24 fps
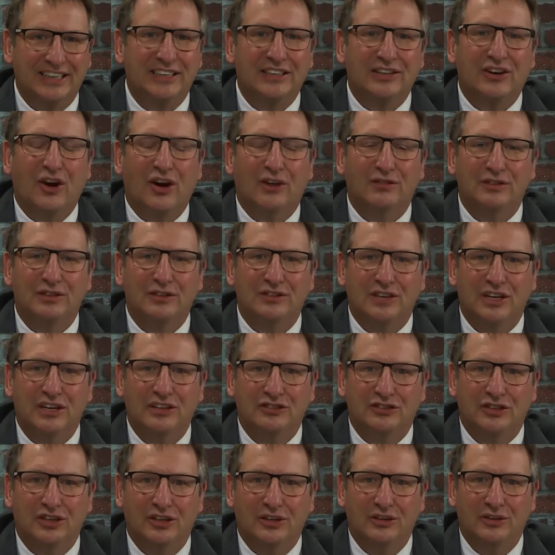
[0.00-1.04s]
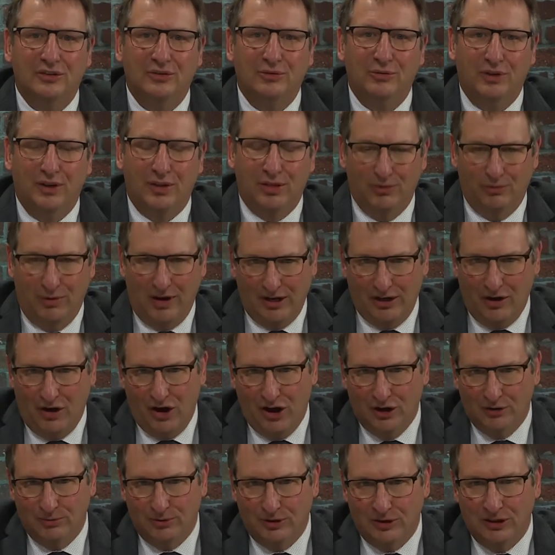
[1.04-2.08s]
in conversation with the Right
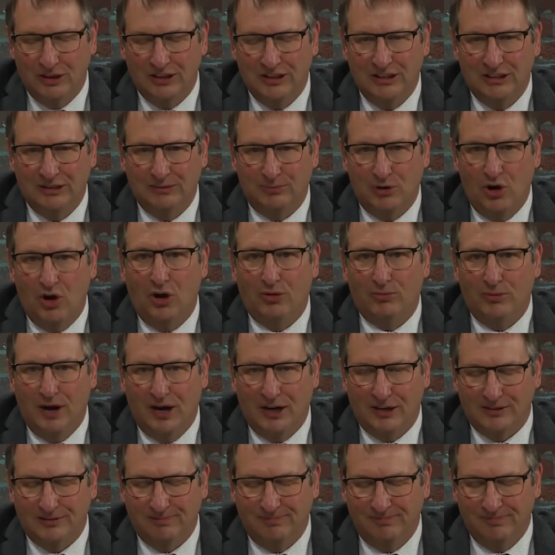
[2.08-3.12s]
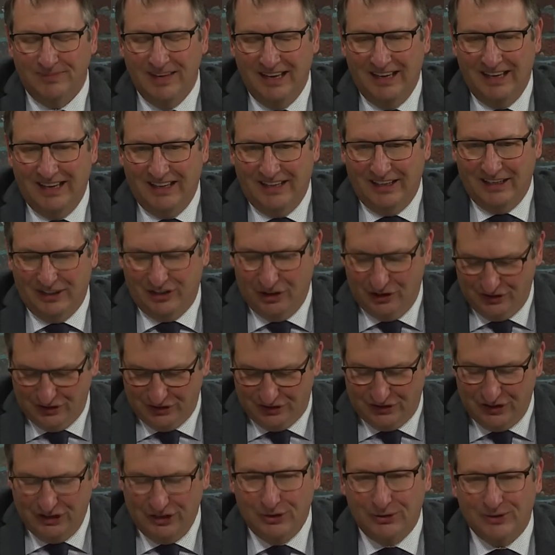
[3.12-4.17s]
Honorable Paul Martin. Good to
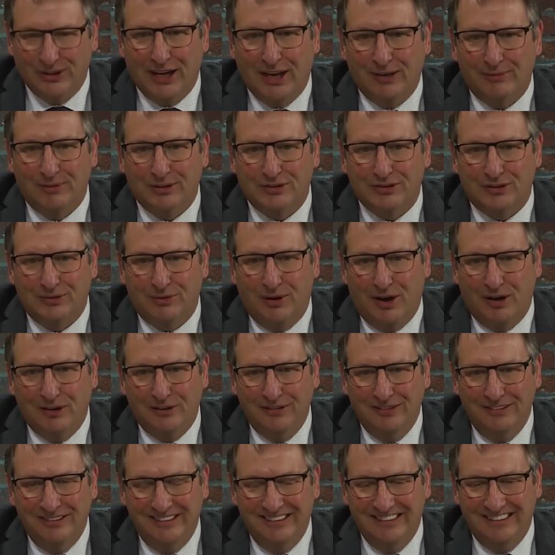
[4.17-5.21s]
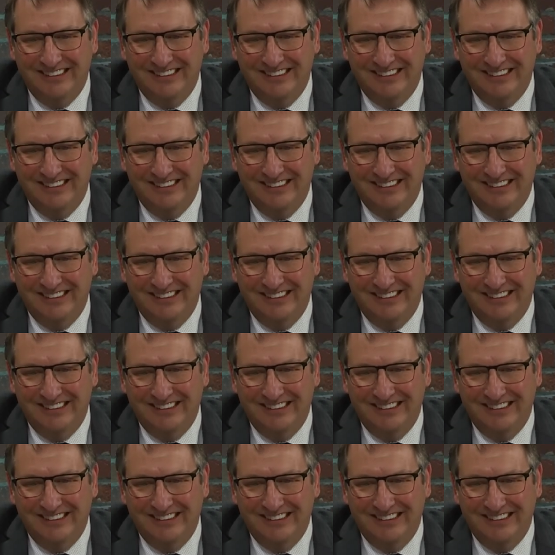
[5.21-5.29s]
see you again, Mr. Martin.